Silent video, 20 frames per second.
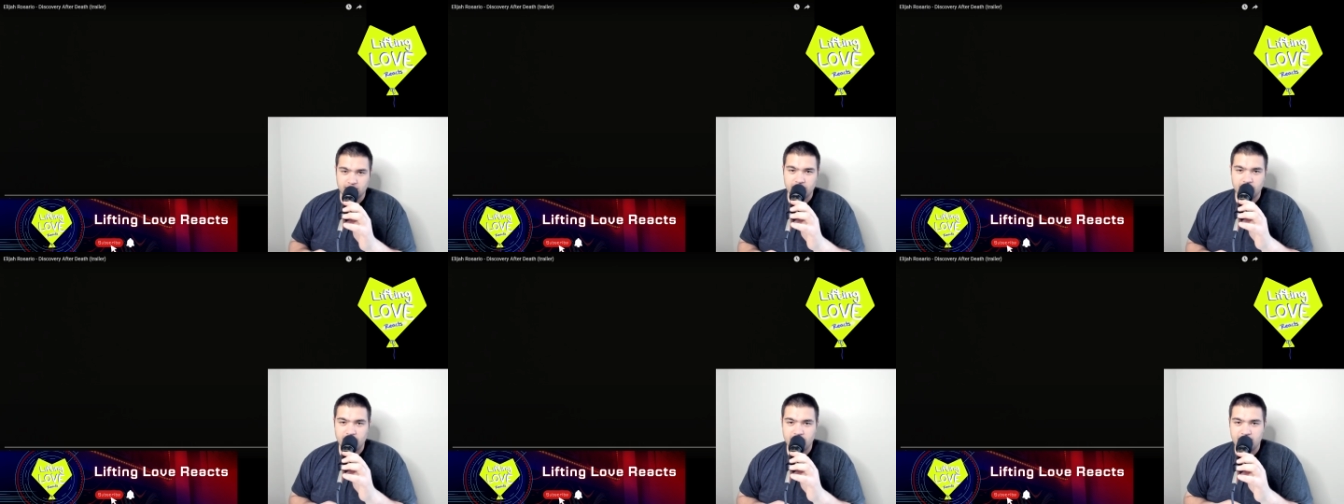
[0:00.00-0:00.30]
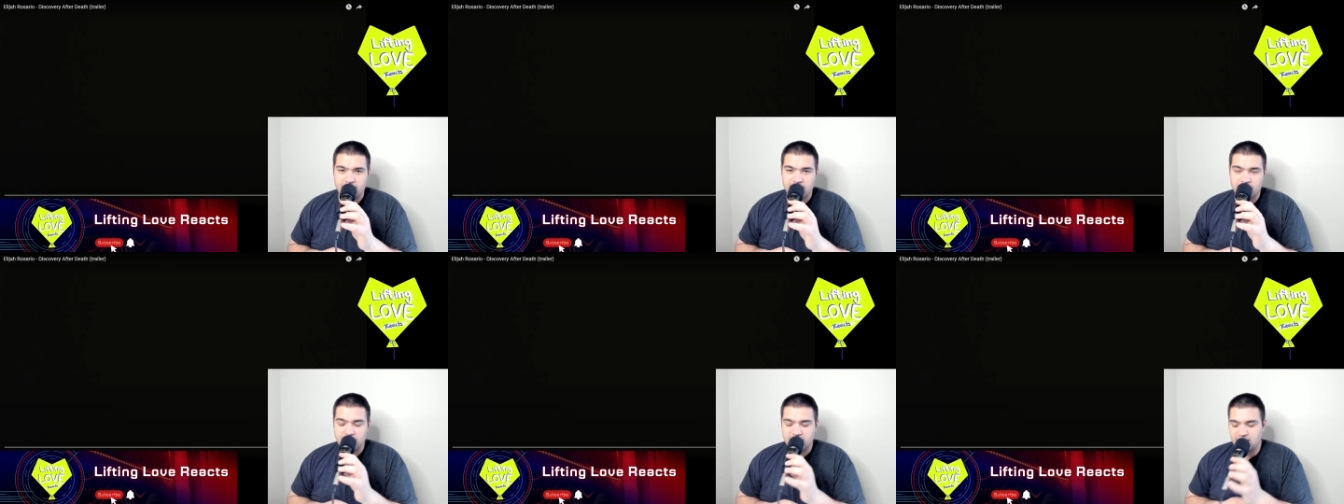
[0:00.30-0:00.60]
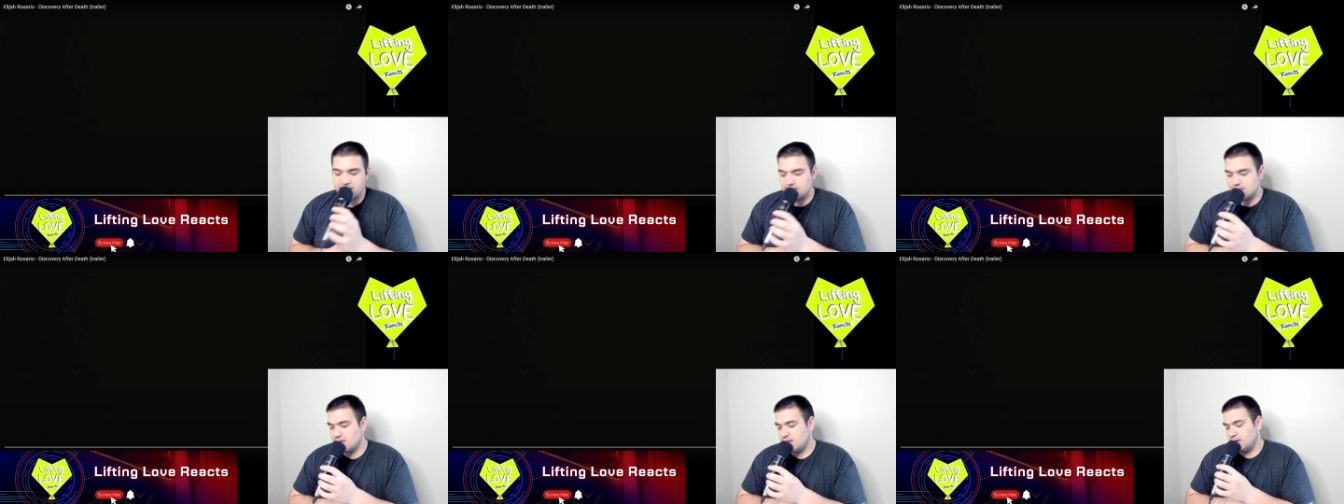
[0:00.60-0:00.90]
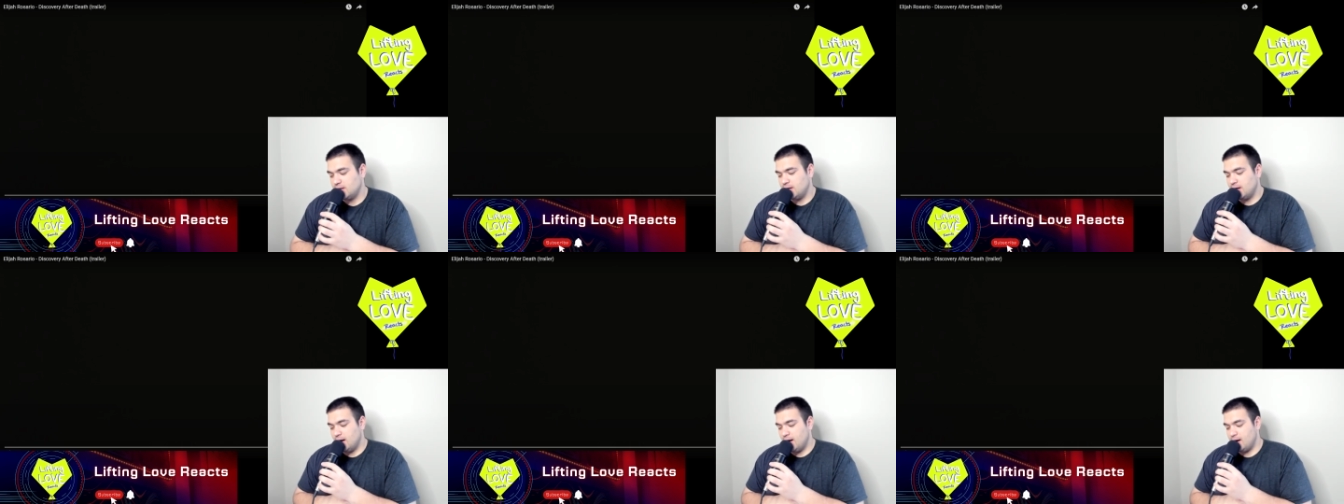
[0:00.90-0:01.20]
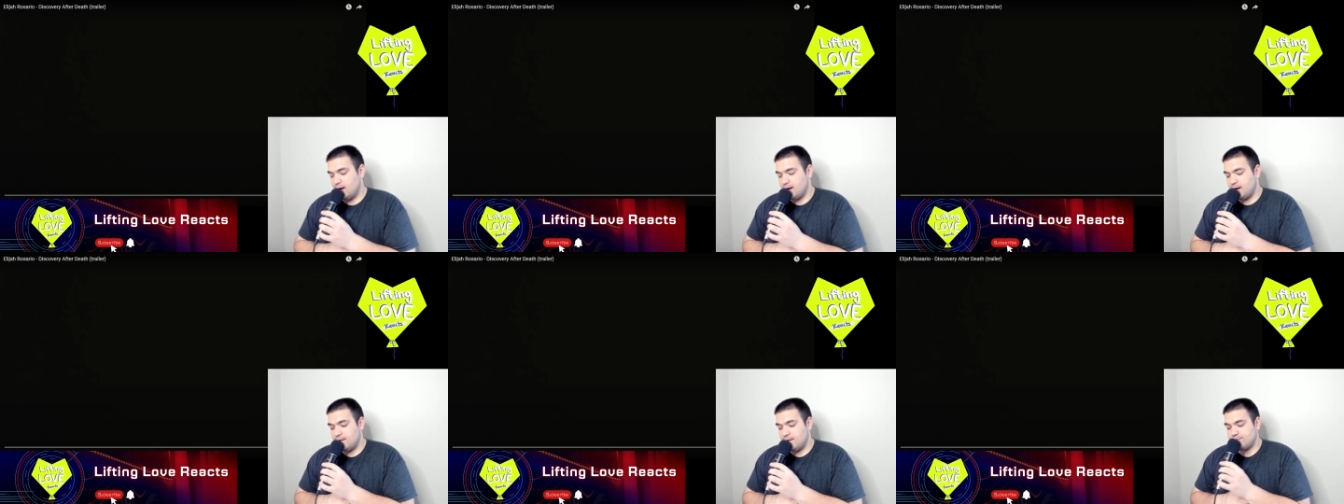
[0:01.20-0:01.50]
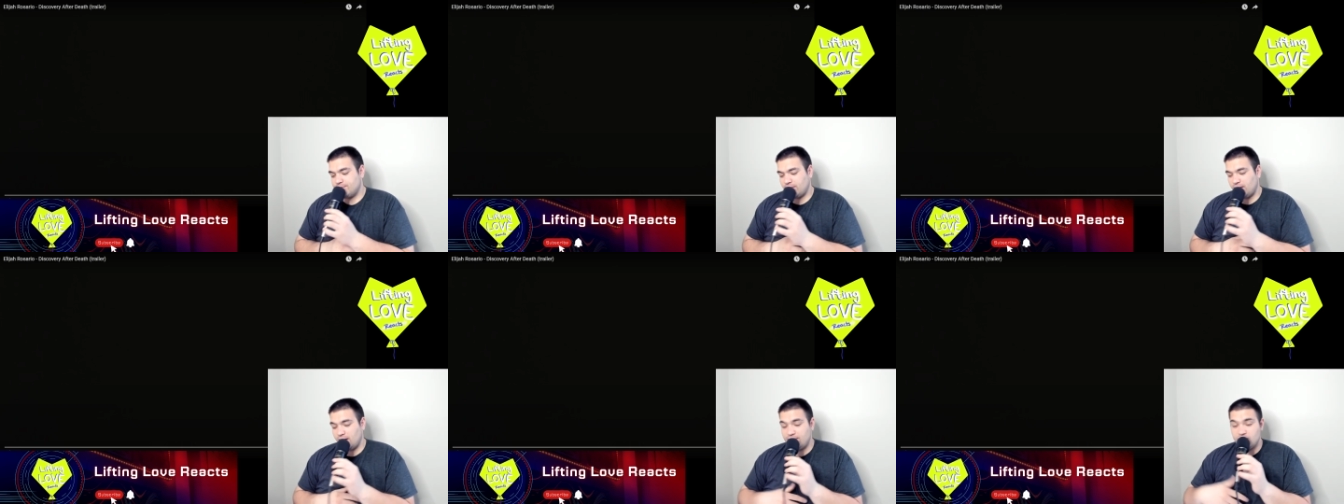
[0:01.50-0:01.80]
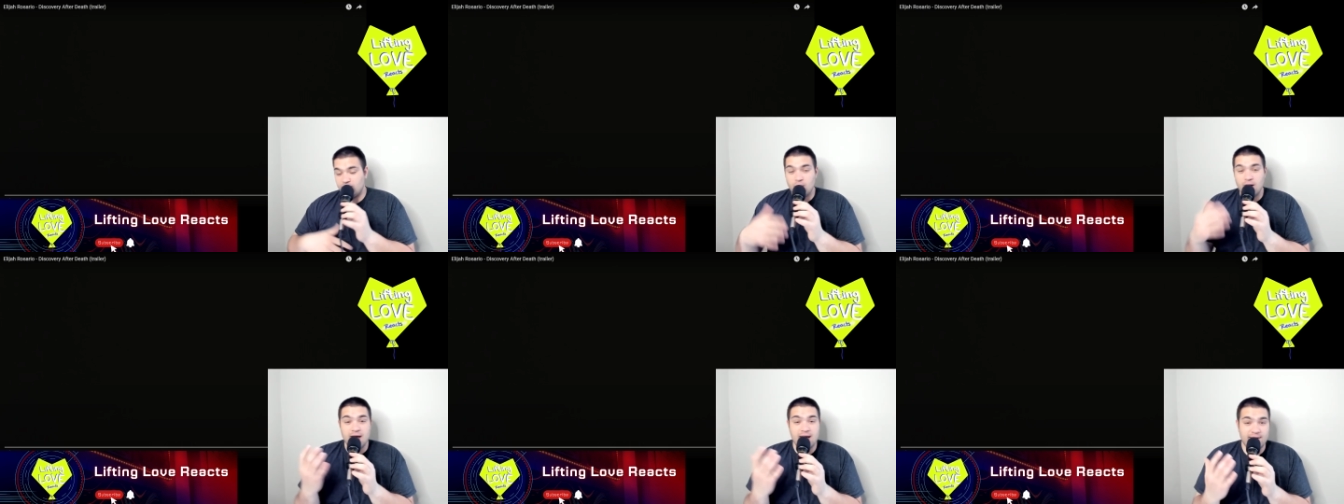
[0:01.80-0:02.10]
know what I mean? Um, if
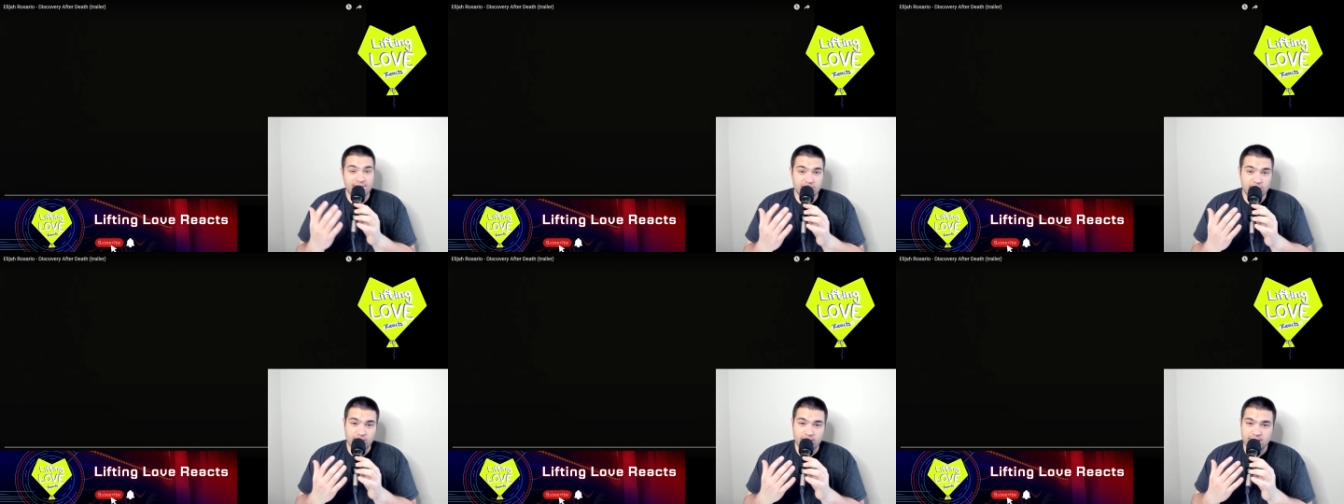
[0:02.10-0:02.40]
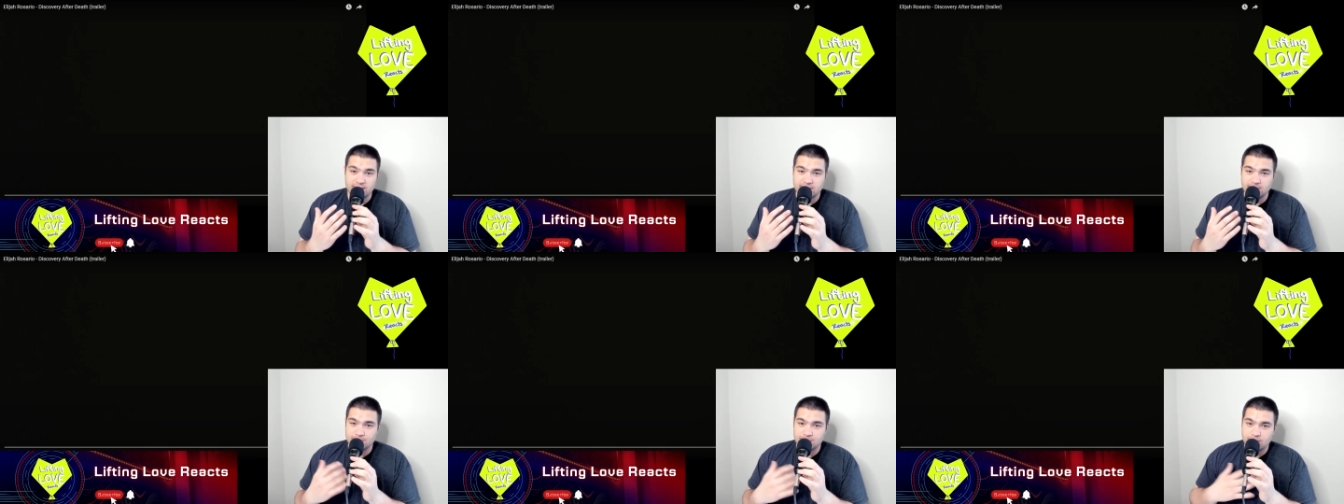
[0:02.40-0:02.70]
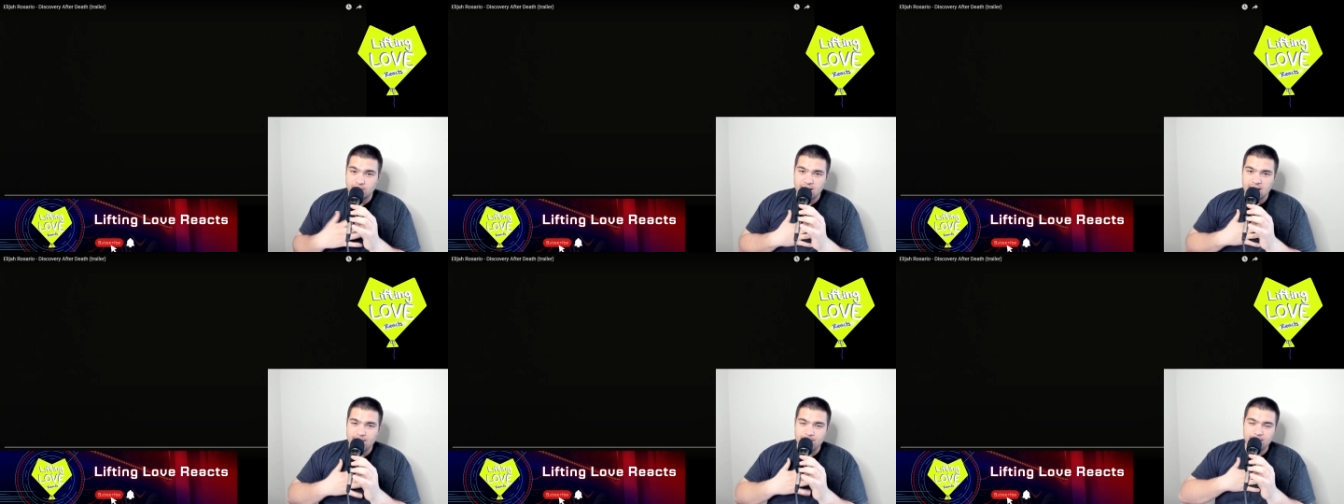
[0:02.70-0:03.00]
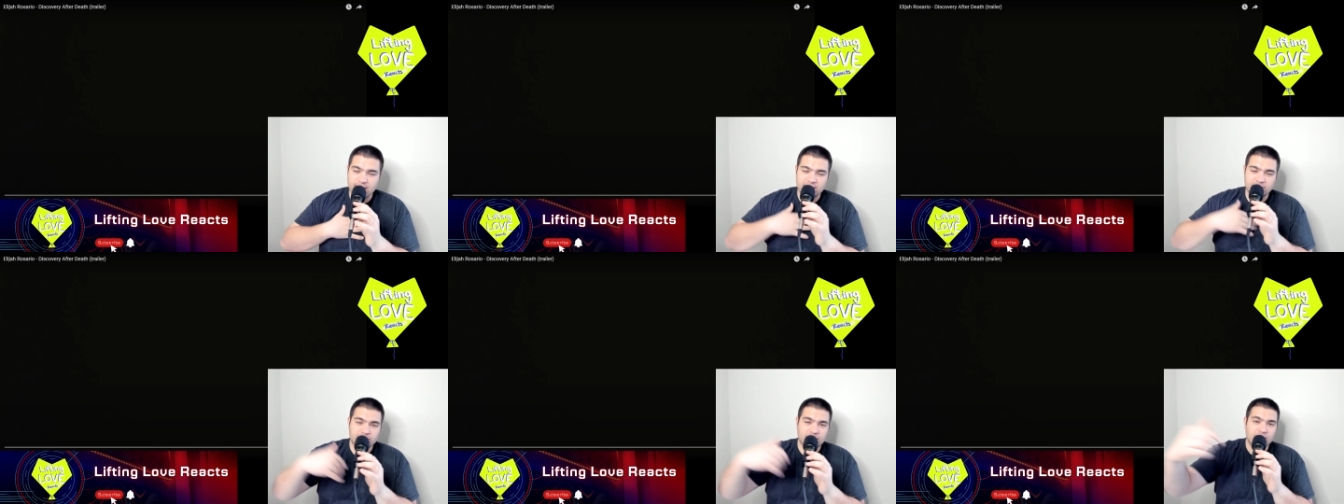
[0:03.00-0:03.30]
you haven't already subscribed, make sure